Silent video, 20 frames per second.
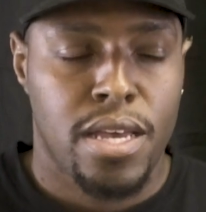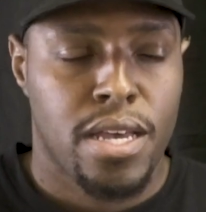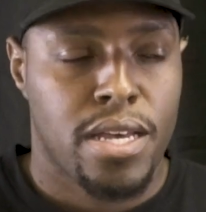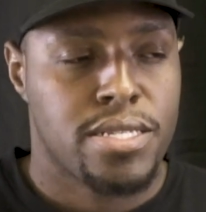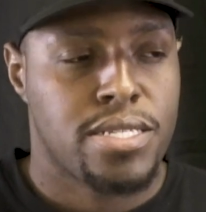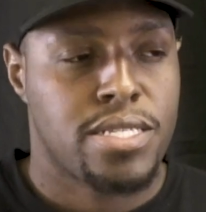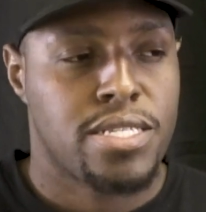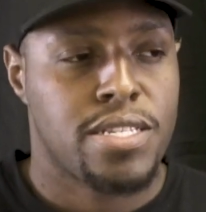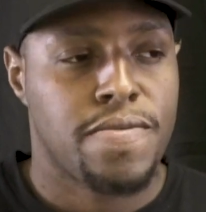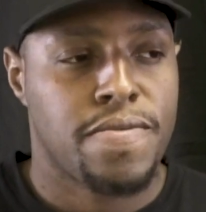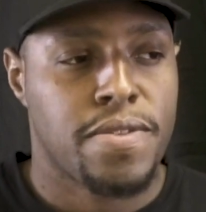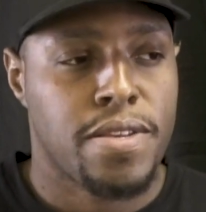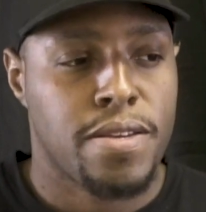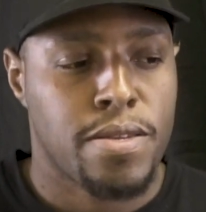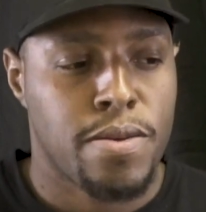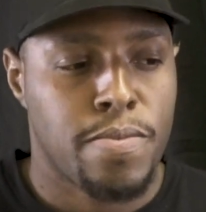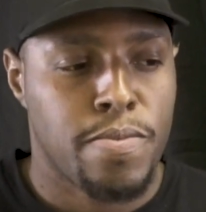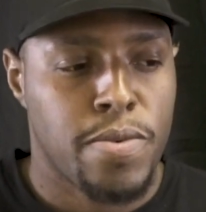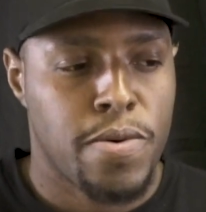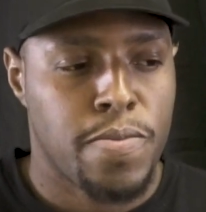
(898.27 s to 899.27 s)
I shifted
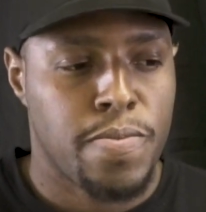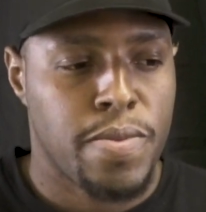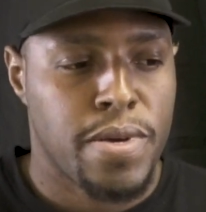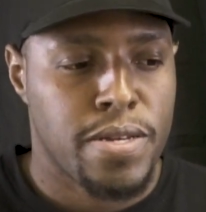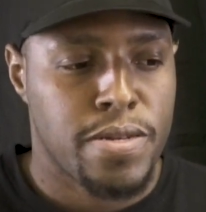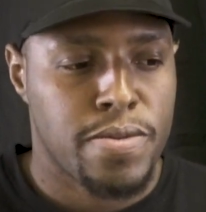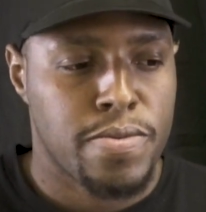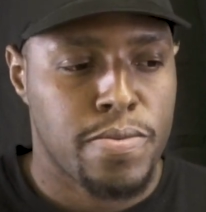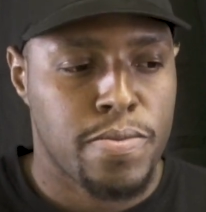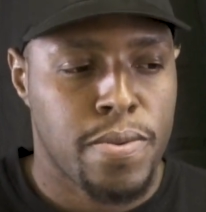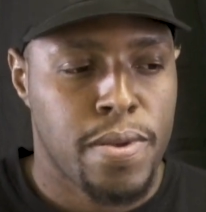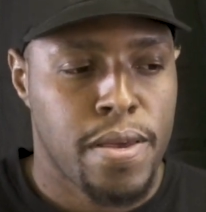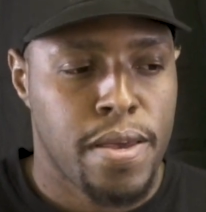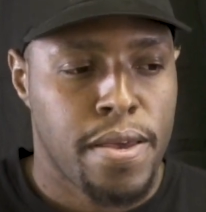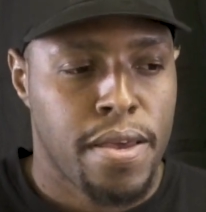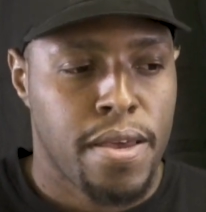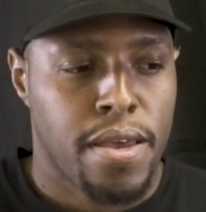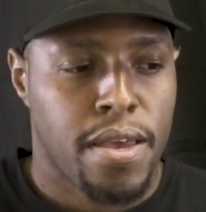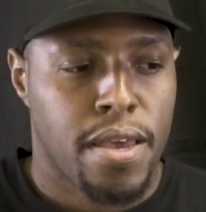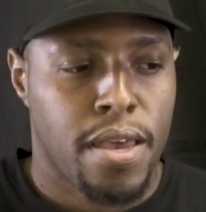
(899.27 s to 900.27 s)
the momentum
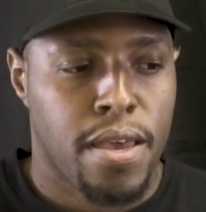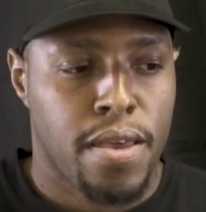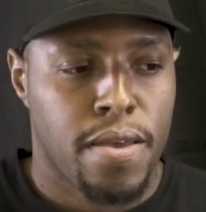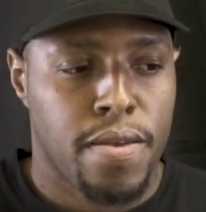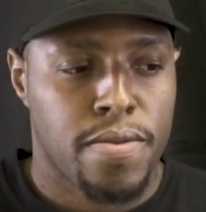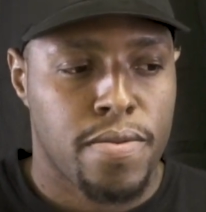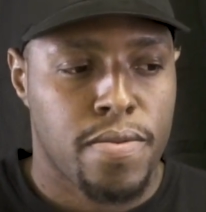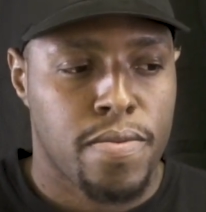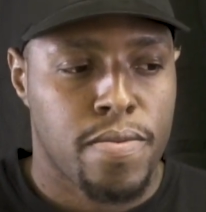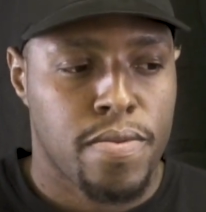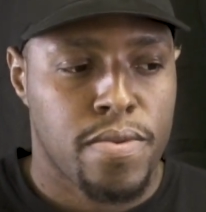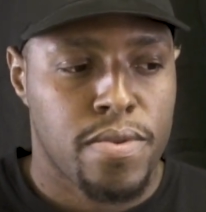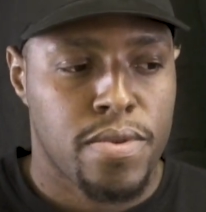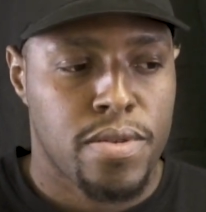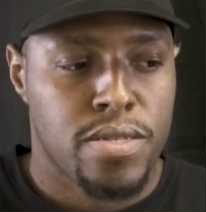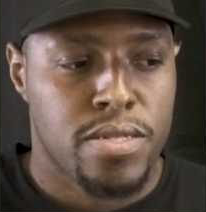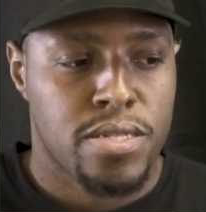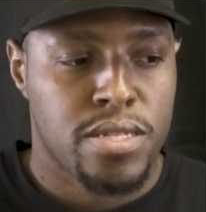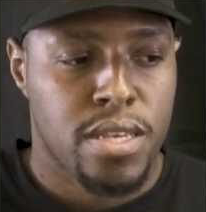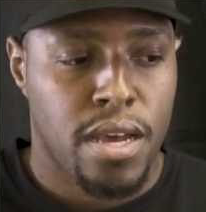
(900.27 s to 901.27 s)
and
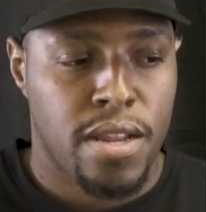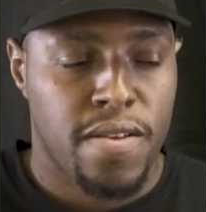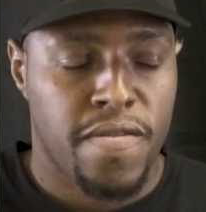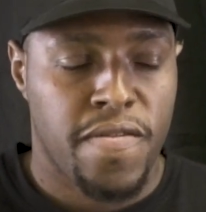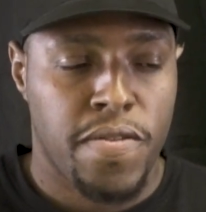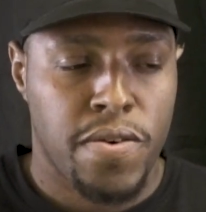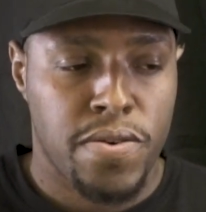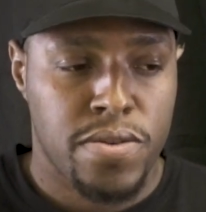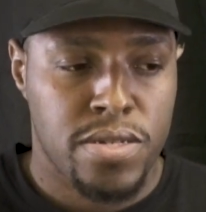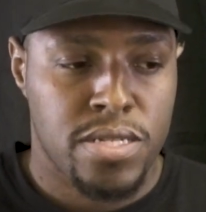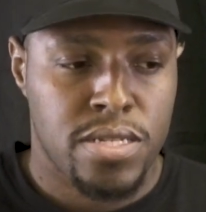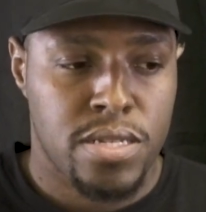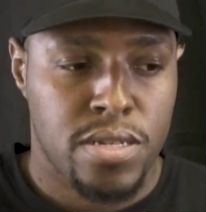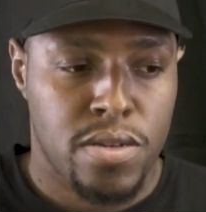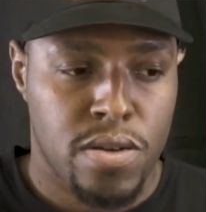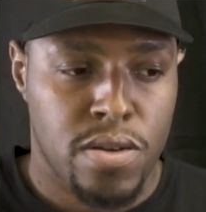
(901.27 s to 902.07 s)
started focusing